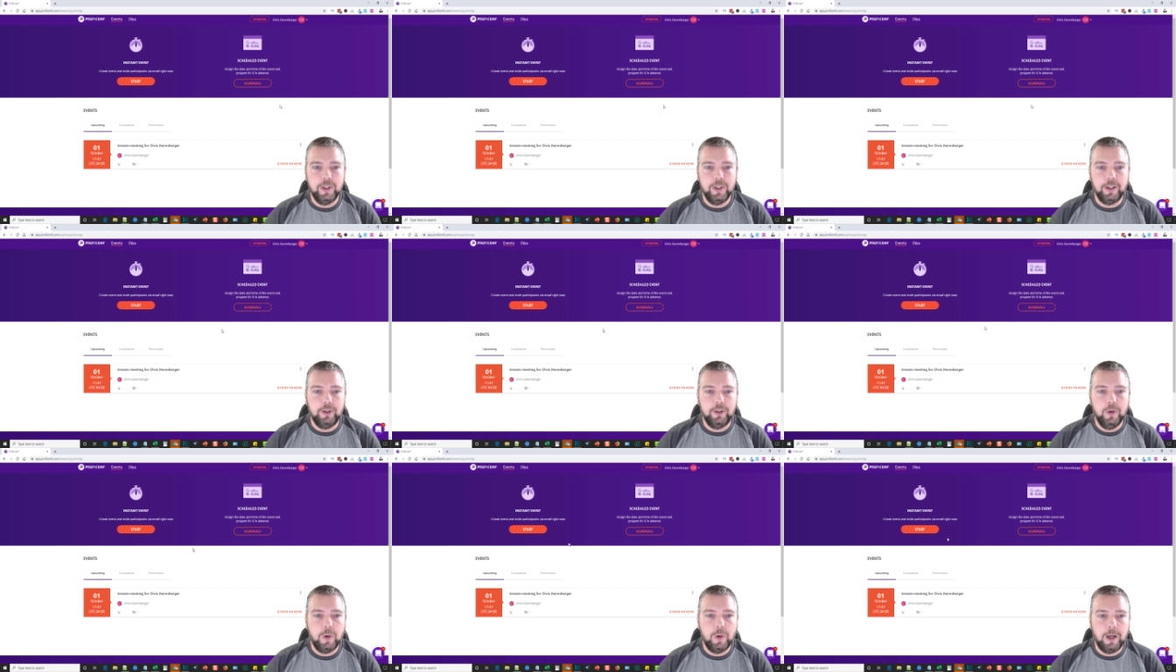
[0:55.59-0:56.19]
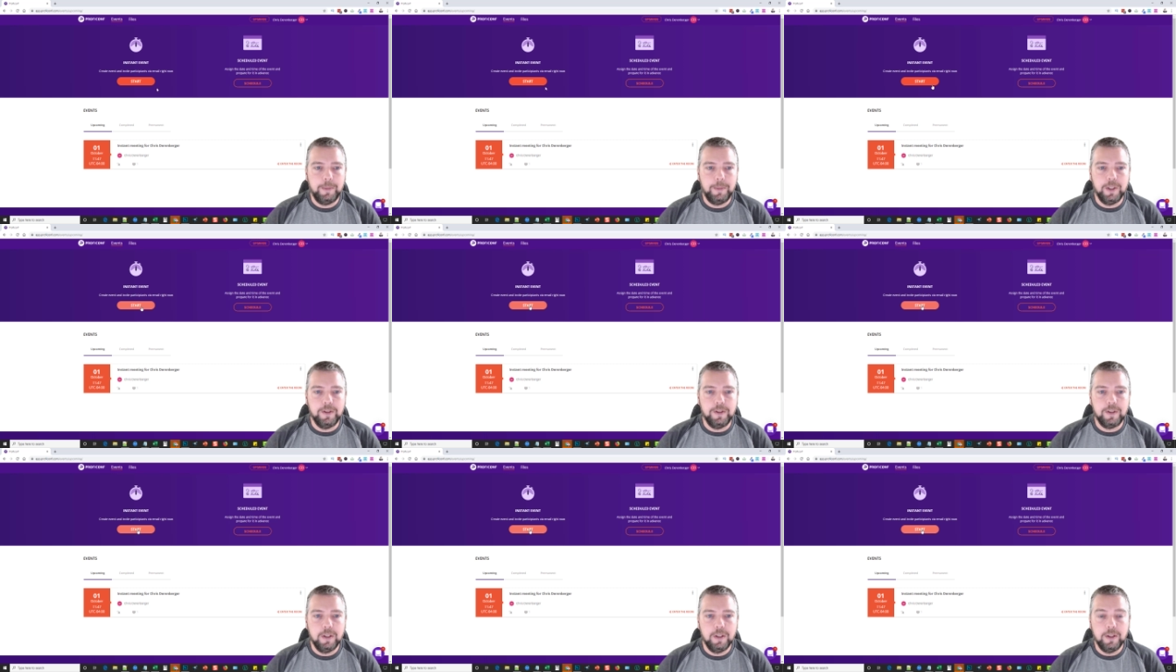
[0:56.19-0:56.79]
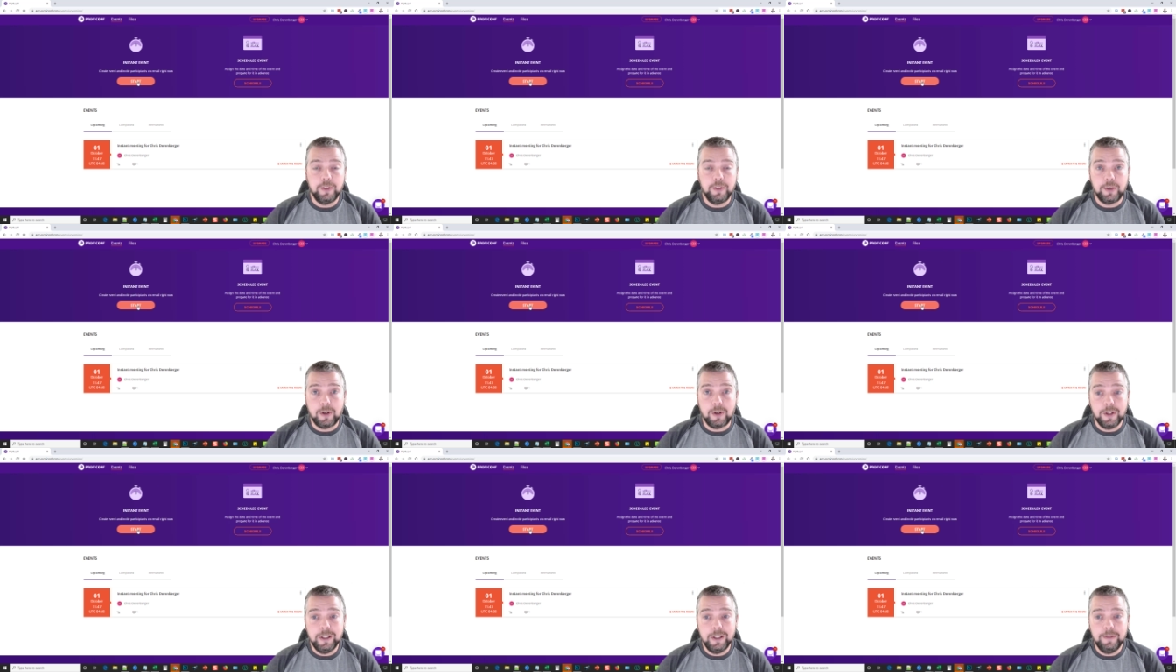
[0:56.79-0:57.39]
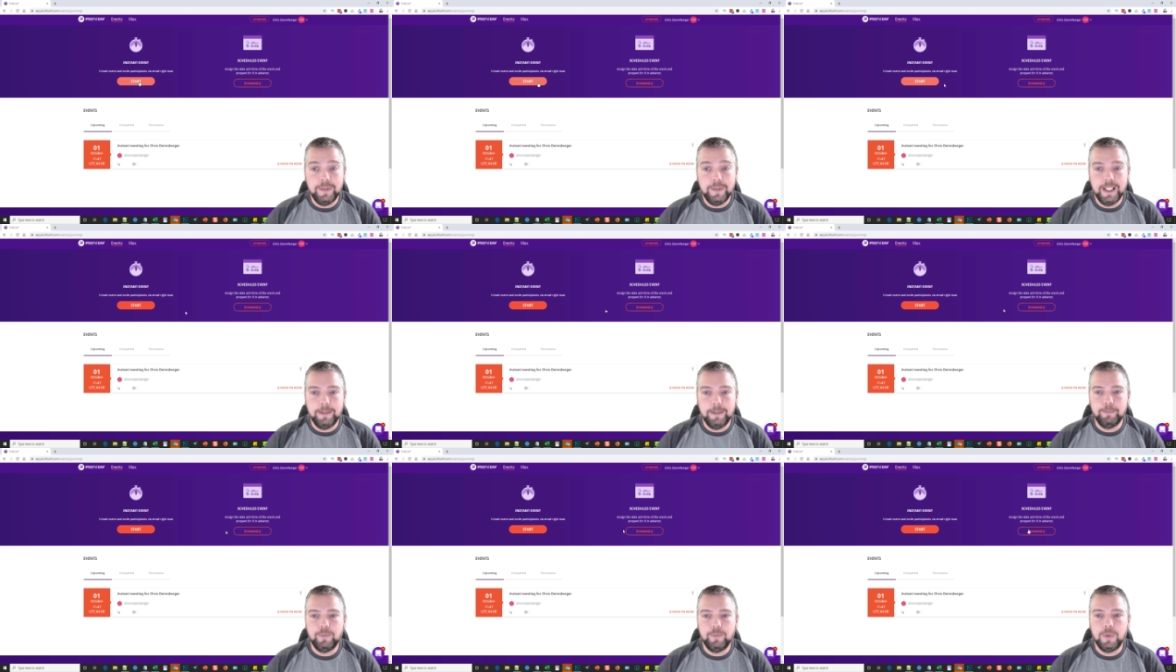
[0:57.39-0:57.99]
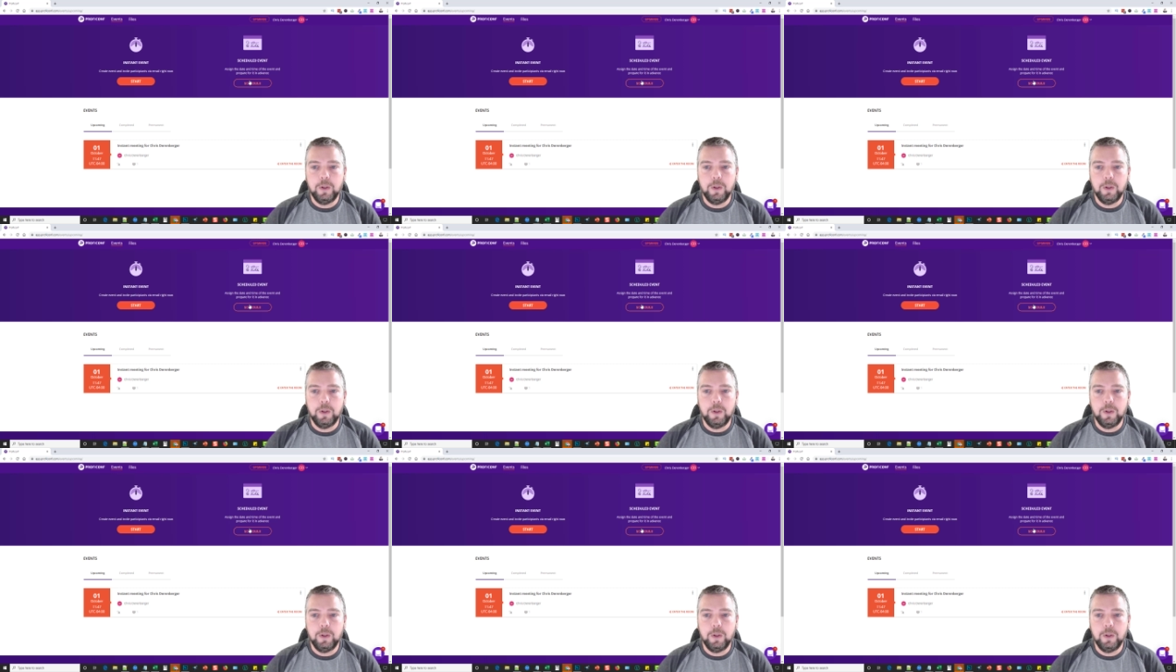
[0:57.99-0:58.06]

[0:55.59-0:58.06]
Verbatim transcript: You got two options: start an event